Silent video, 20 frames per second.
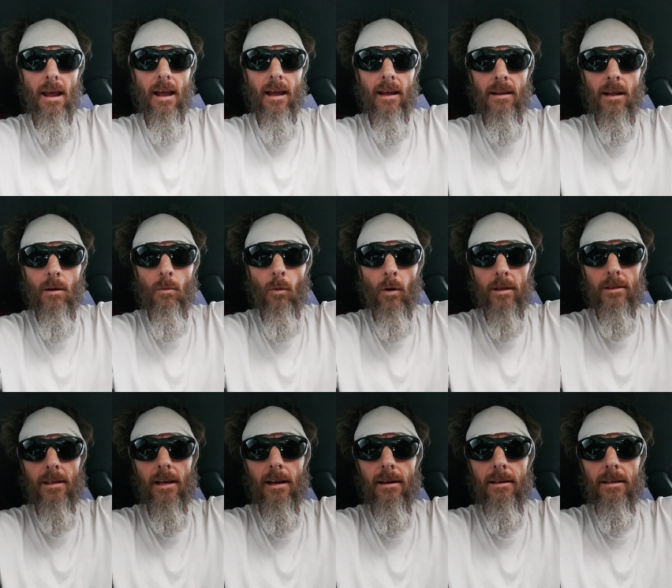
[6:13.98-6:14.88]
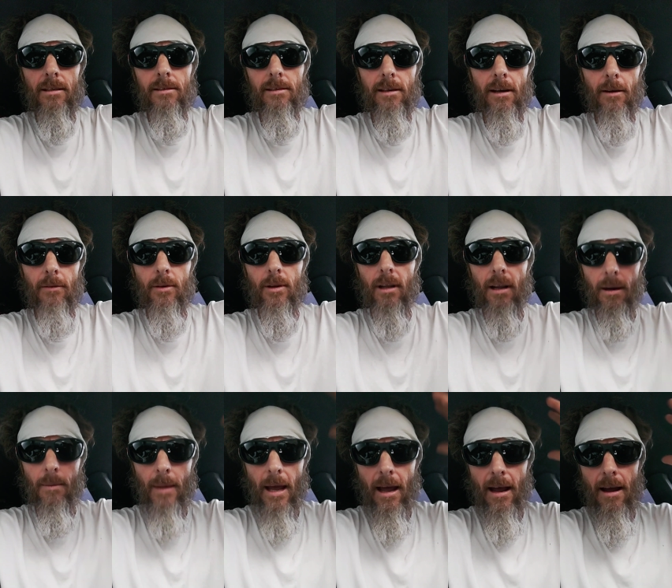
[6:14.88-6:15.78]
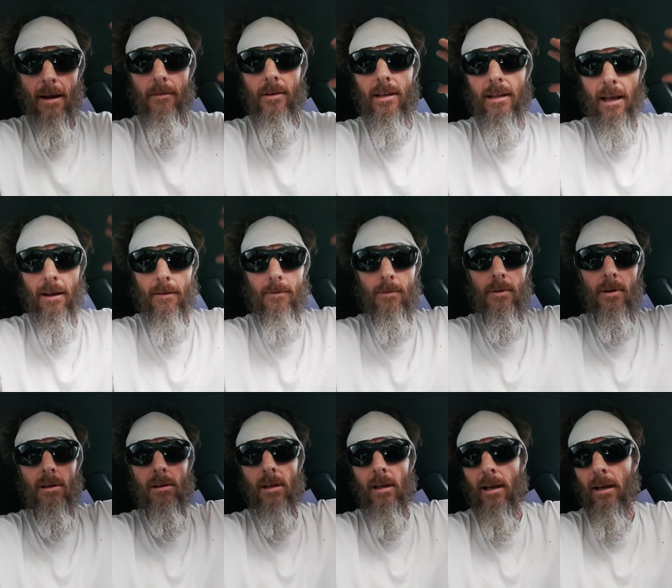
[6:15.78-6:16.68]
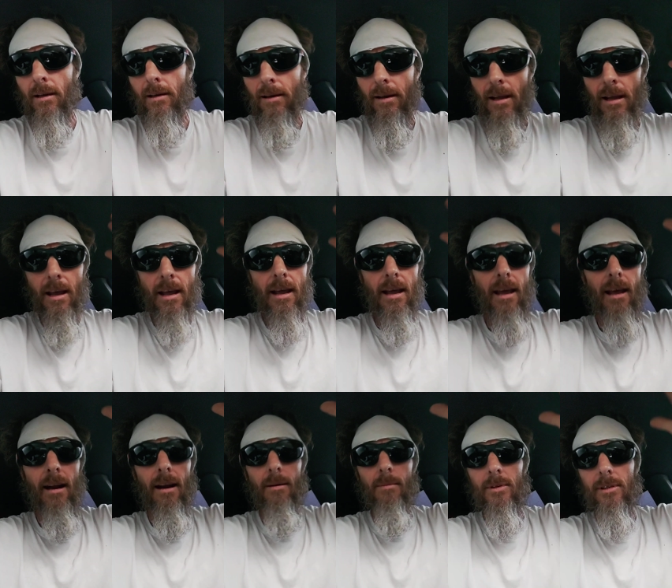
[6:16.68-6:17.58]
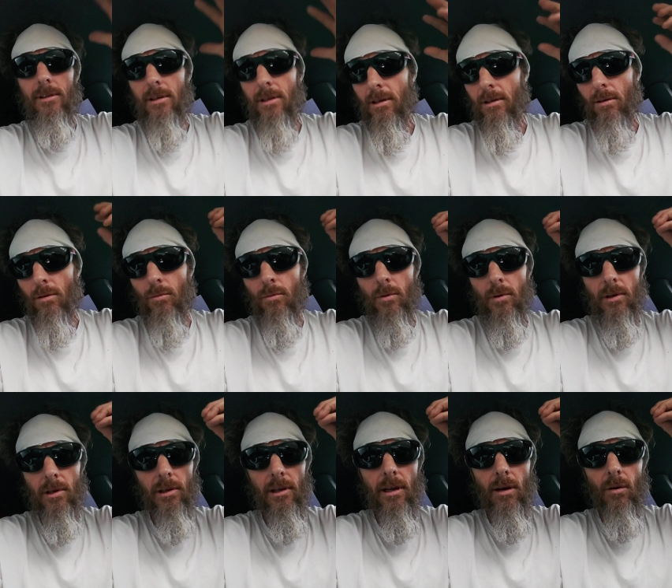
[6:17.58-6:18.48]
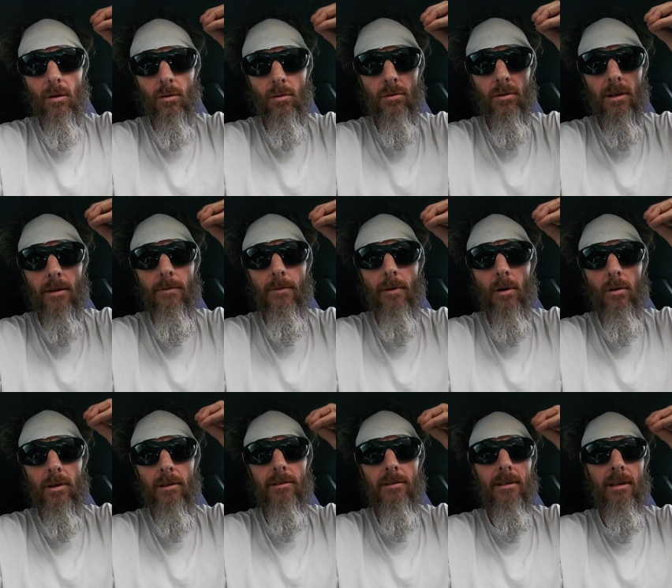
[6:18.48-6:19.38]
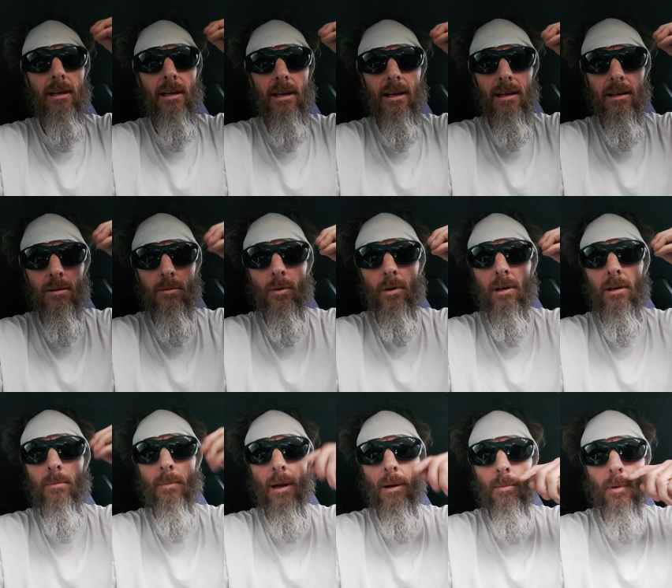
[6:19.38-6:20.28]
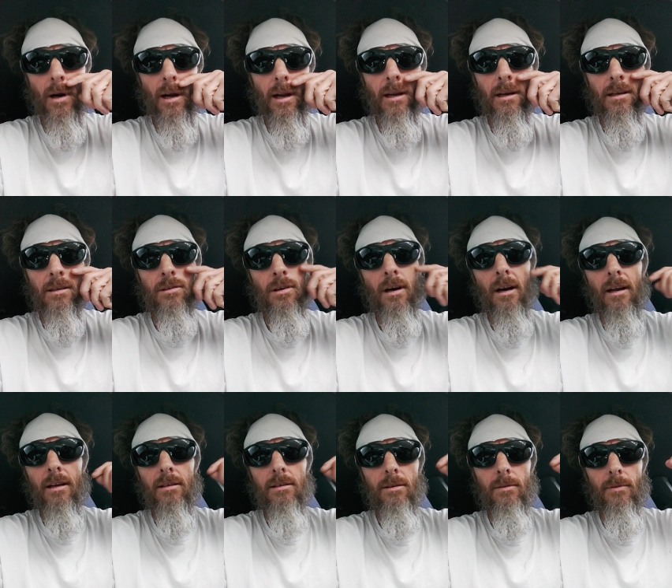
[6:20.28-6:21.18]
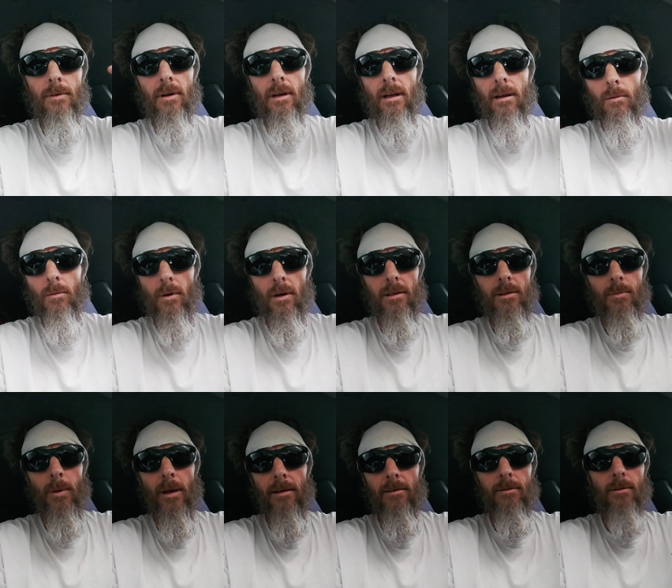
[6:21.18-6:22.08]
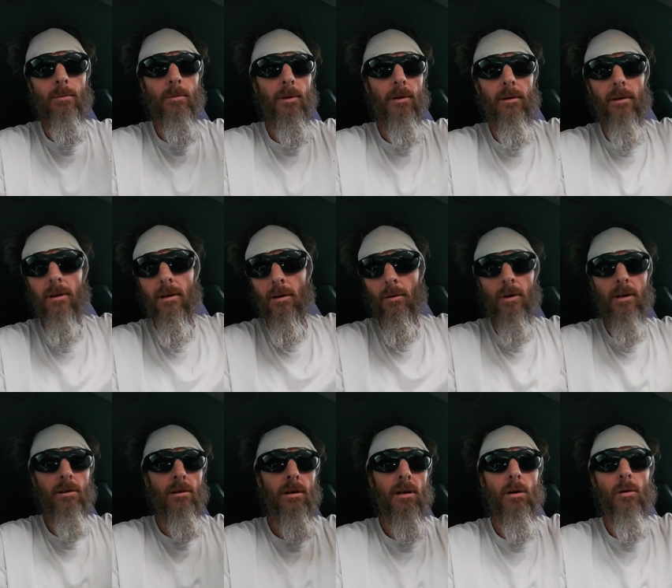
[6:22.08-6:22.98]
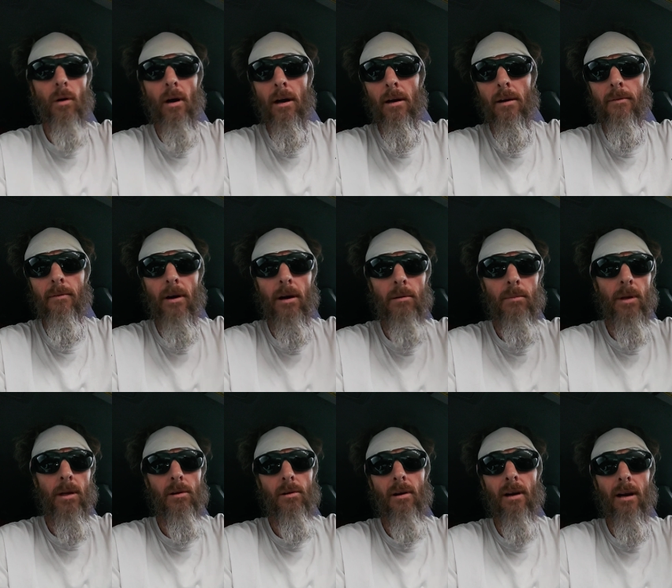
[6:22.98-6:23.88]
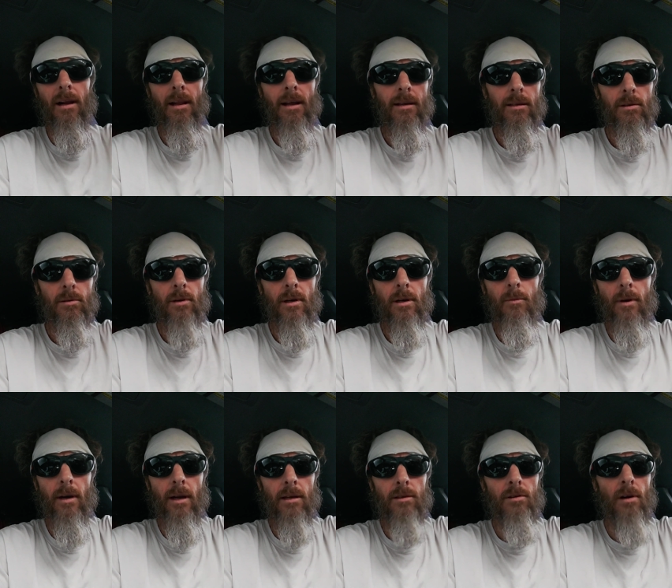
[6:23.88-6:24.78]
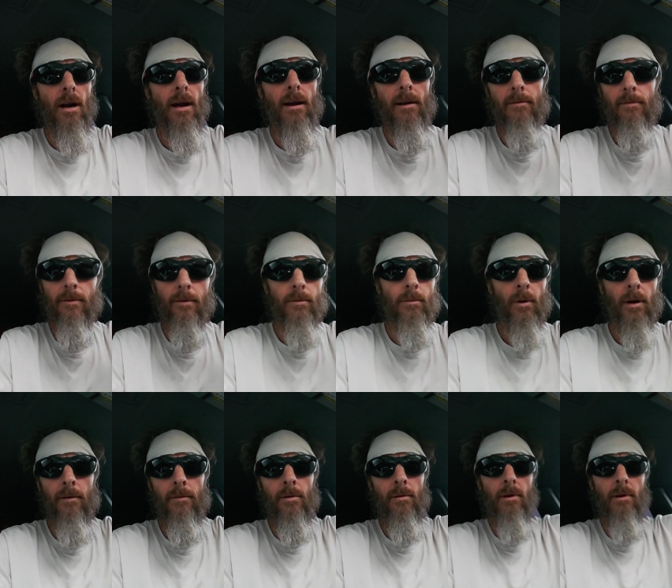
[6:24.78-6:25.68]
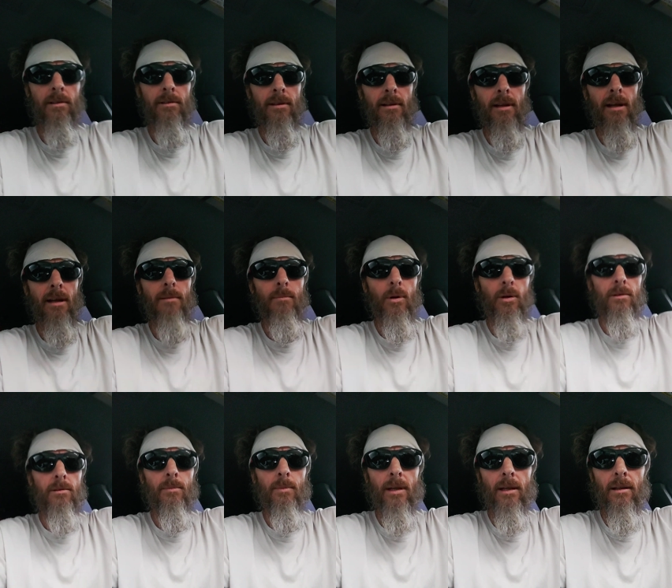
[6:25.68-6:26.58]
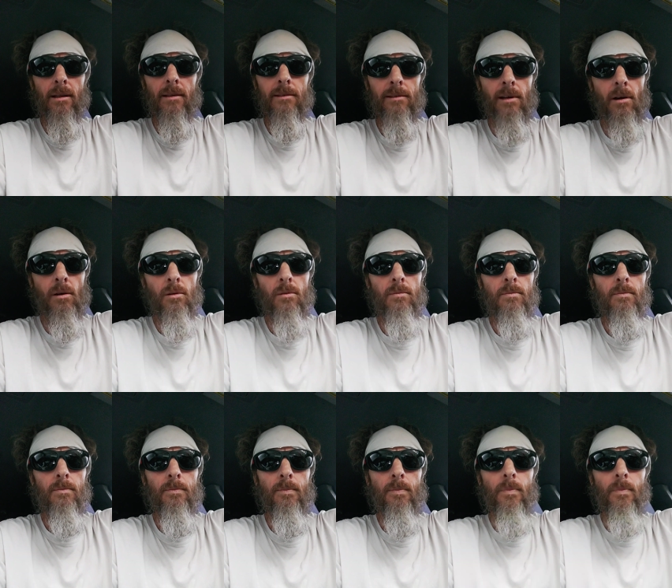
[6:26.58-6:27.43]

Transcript: And then once I discover that I'm having that feeling, and I'm still really only focusing inward in my brain and trying to forget. It works best for me, you know, when you're in a quiet environment, or I like doing it when I drive for whatever reason that puts me in the zone.